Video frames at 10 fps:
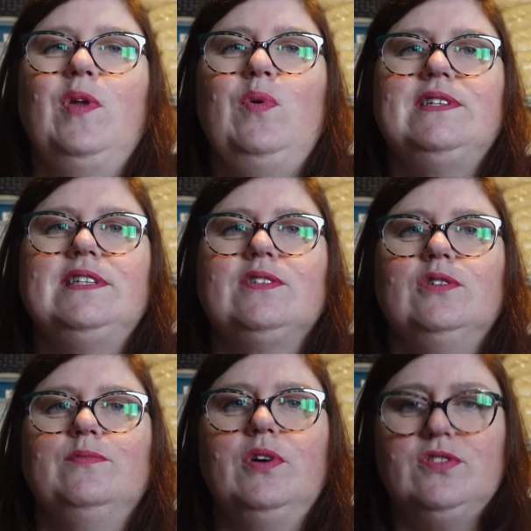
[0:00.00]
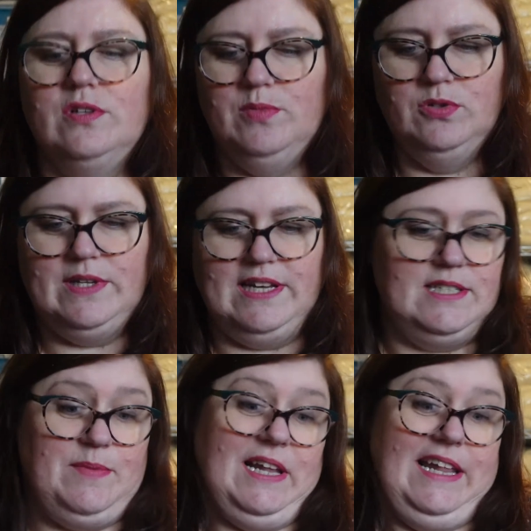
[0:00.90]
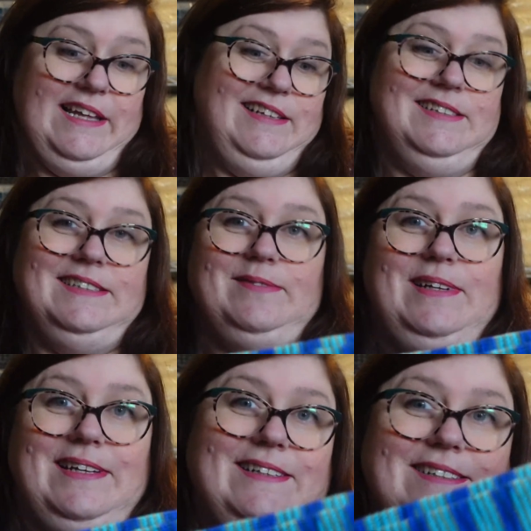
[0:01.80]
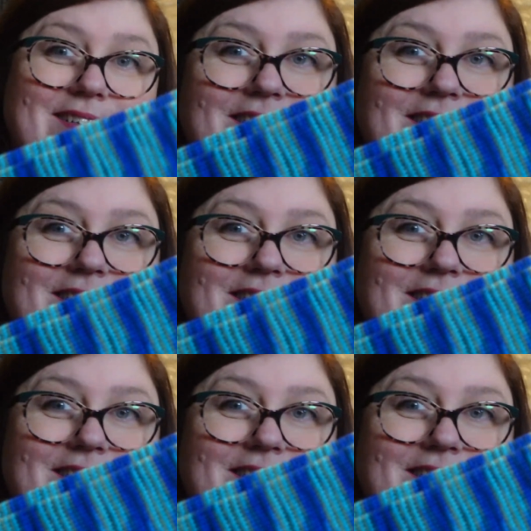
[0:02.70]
What's this called? Moss on a Blue Day, something like